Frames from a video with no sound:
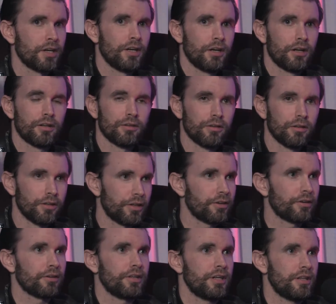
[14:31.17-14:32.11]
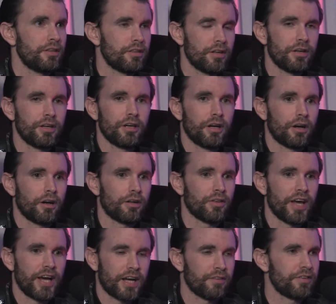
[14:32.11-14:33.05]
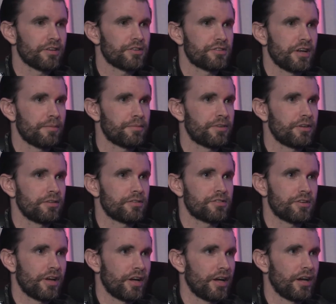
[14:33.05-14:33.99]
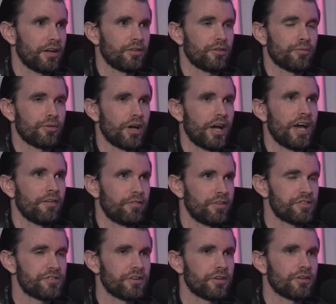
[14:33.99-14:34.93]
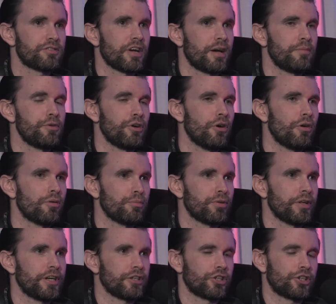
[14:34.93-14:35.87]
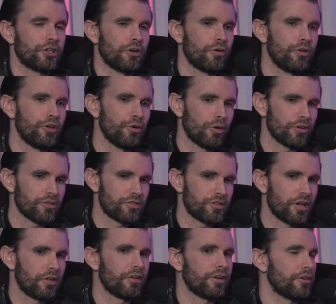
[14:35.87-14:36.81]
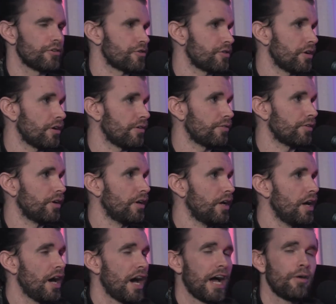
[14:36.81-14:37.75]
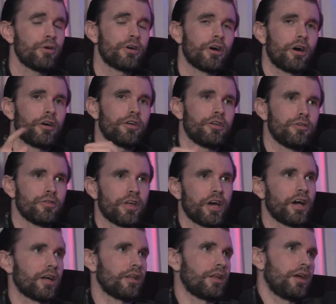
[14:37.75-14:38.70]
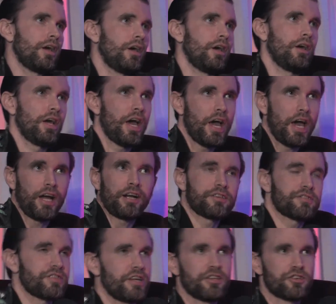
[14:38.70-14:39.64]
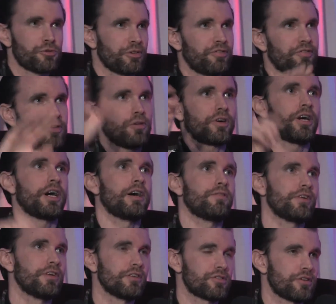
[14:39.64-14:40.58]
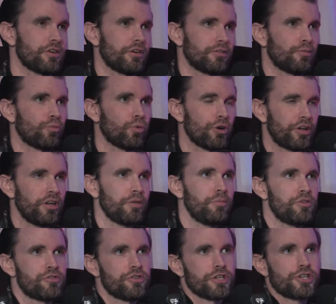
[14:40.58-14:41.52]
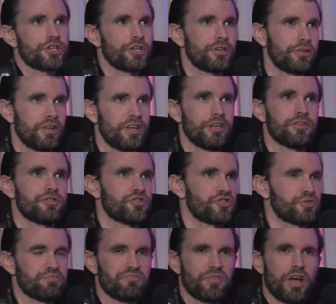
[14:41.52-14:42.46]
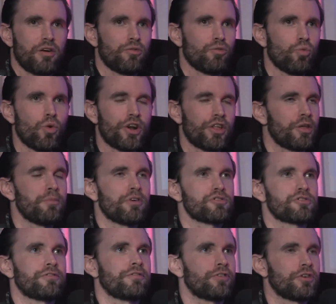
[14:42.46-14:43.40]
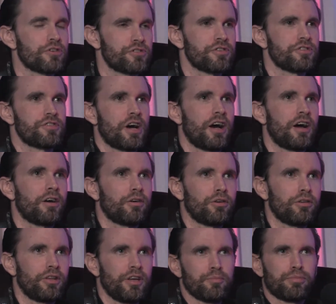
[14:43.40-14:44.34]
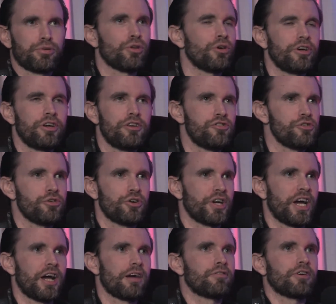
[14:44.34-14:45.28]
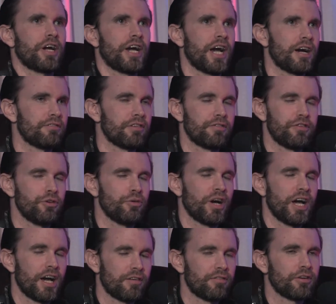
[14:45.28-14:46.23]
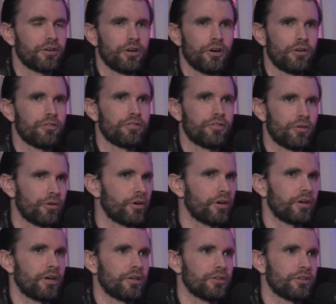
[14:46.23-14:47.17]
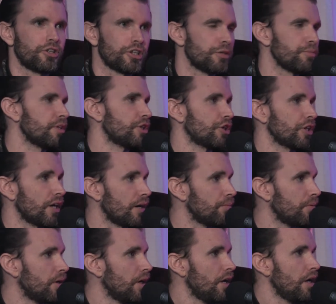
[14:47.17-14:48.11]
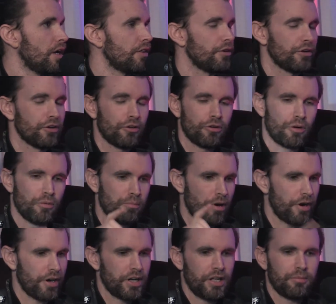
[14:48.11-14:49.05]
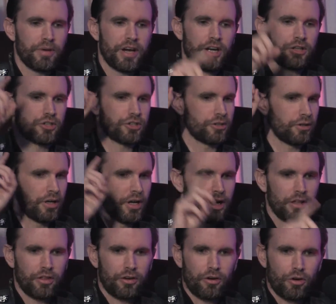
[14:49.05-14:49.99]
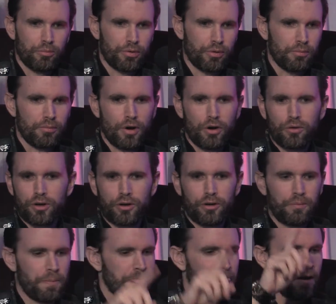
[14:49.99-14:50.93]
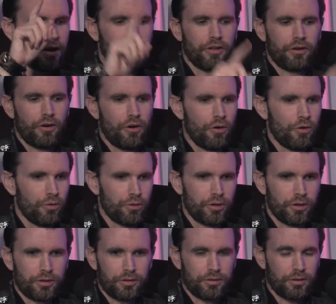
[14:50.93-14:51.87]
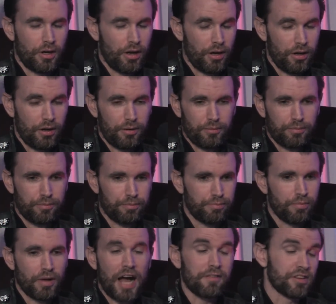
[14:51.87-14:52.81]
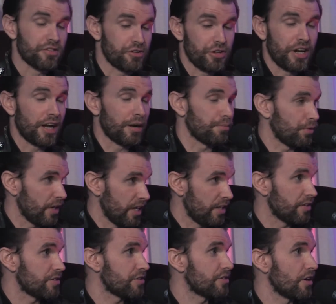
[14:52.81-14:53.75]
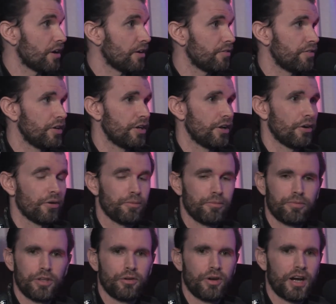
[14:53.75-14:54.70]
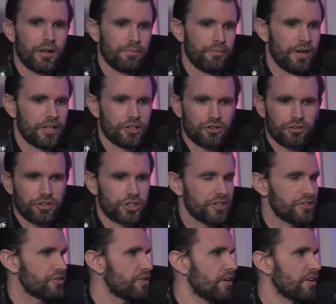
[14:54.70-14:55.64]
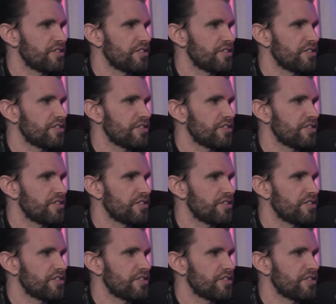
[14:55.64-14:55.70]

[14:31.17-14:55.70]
Literally the lack of acceptance, and every single time you go and play a show, you are selling yourself. I would argue that, and I say this with full confidence, a working musician is one of the most versatile employees you could ever have if you ever go for a legitimate job. They're their own marketing manager, their own promoter, their own obviously you got to play this stuff, you know, you got to manage logistics,